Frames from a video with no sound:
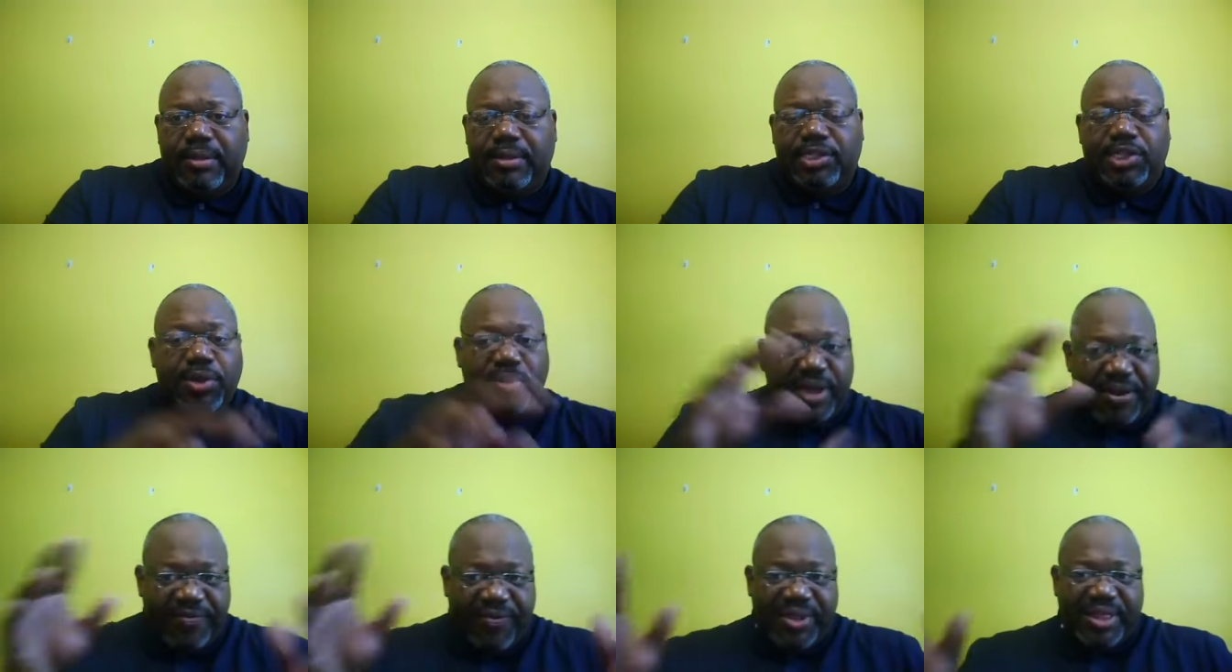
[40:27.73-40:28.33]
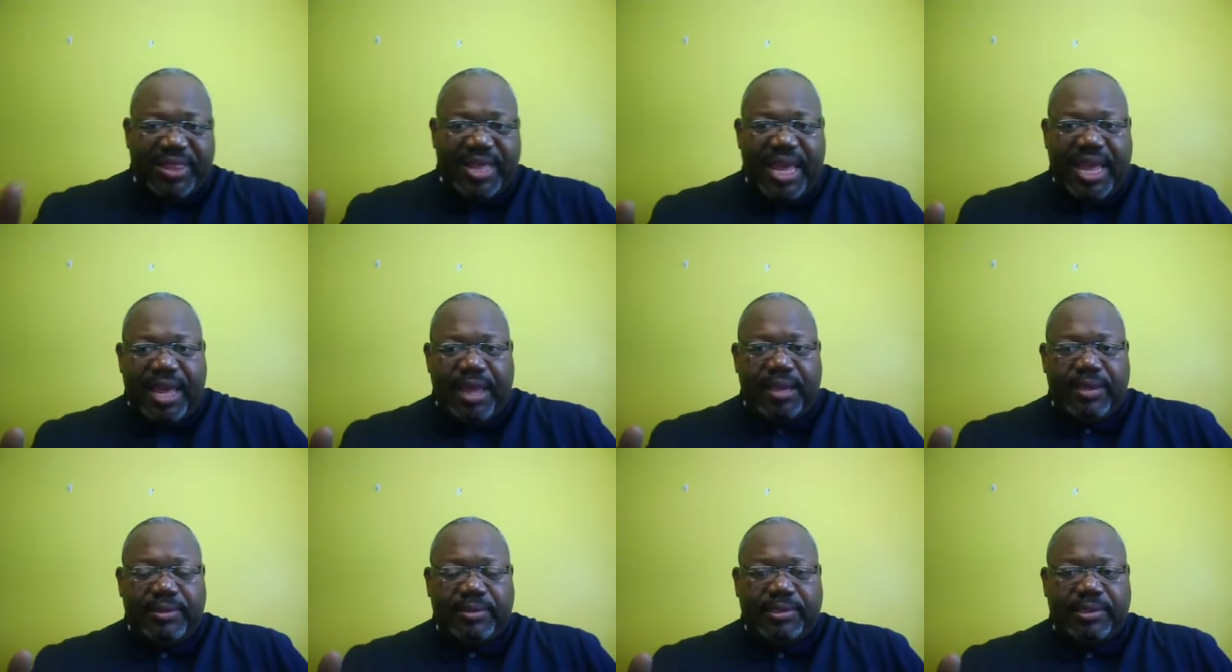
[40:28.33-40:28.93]
Two different
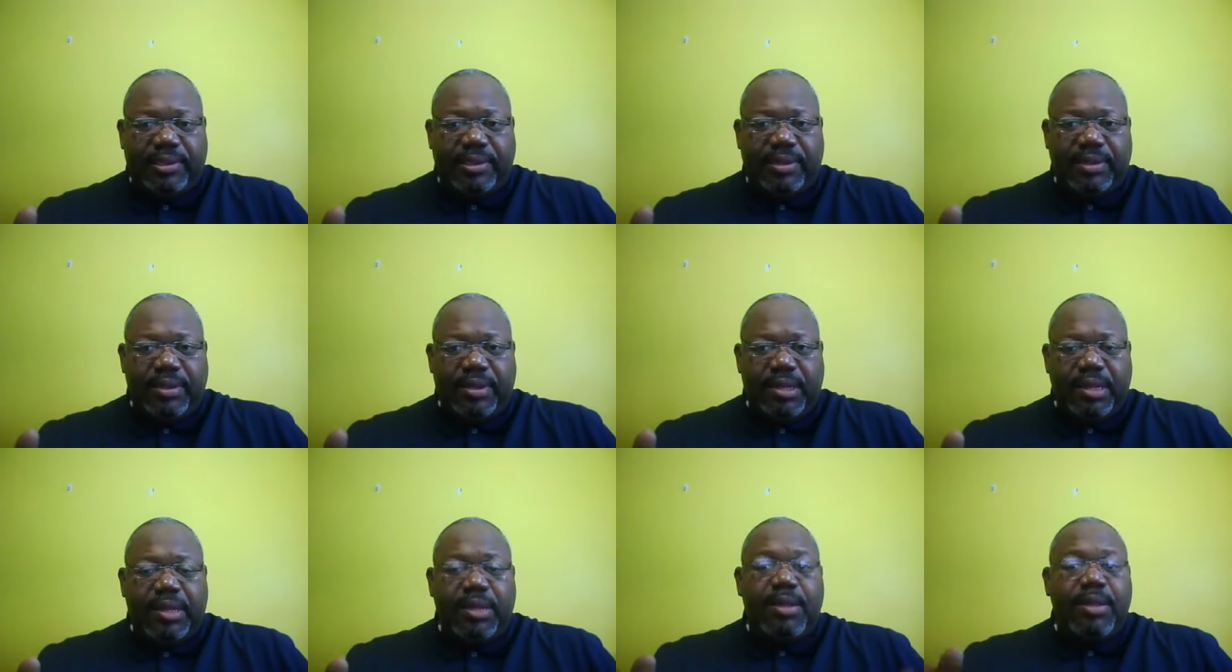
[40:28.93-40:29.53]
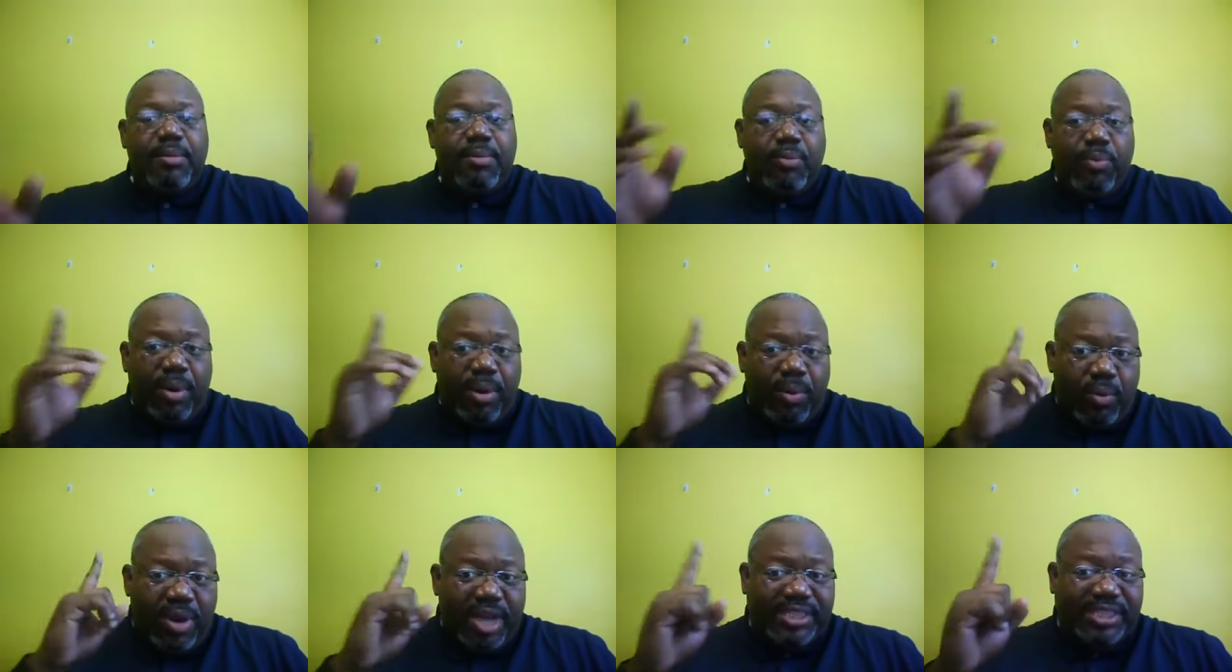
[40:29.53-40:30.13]
things. But
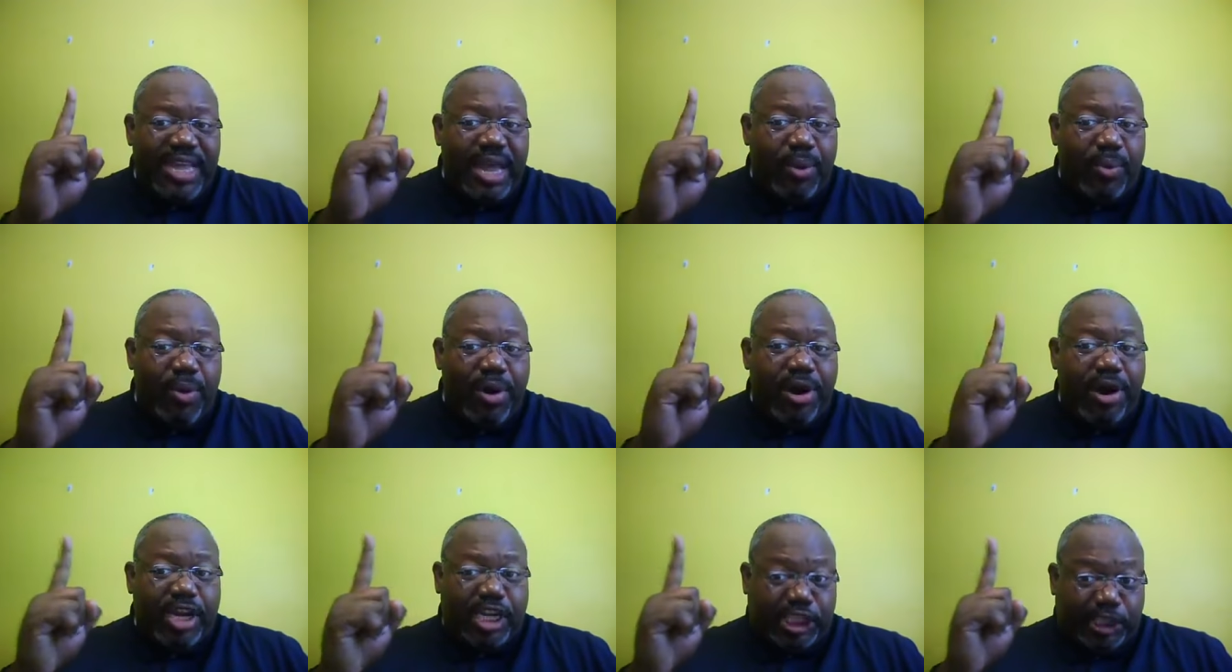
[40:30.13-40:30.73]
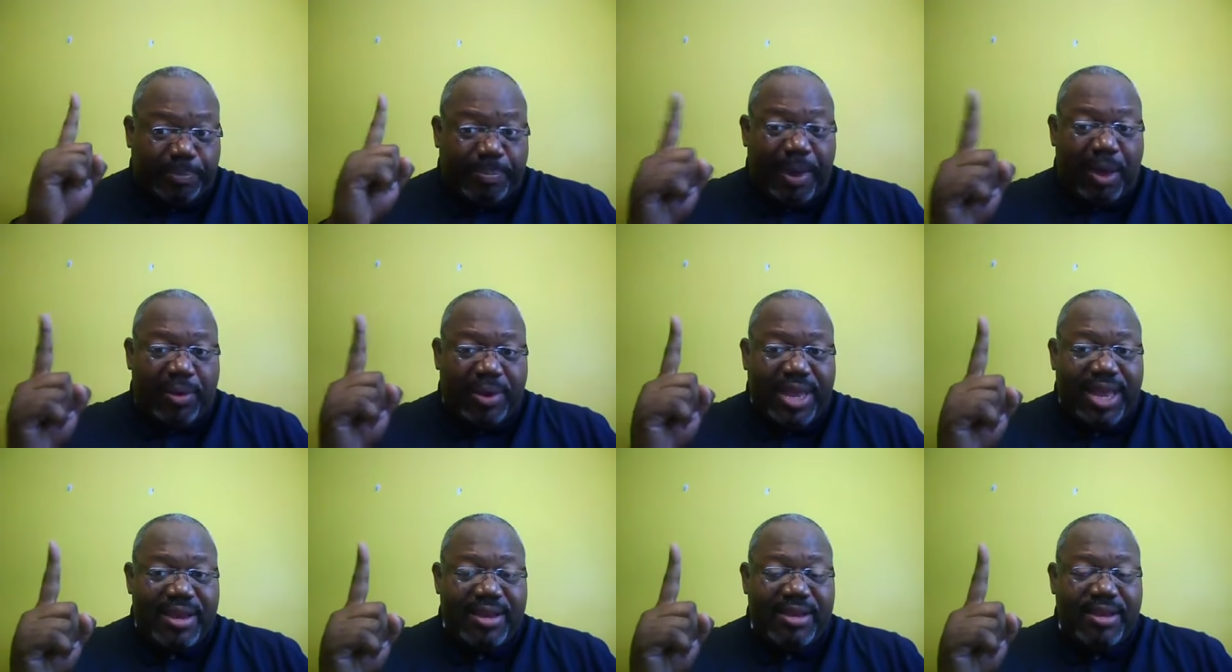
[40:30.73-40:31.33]
once that word is
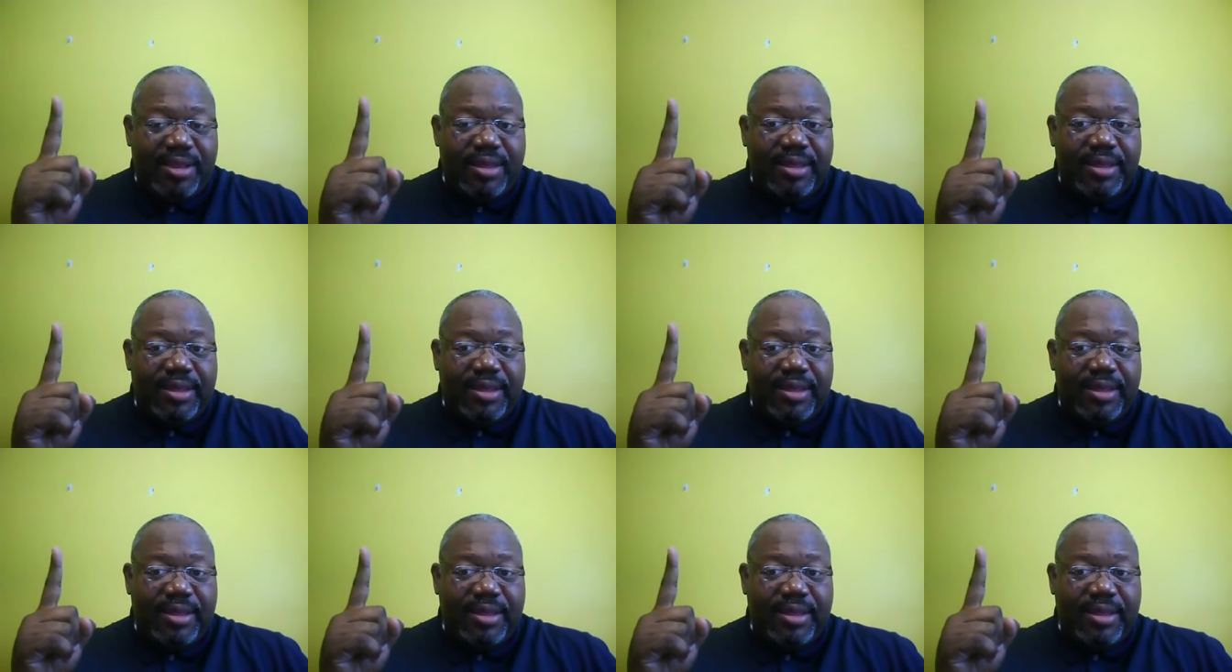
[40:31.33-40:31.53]
spoken,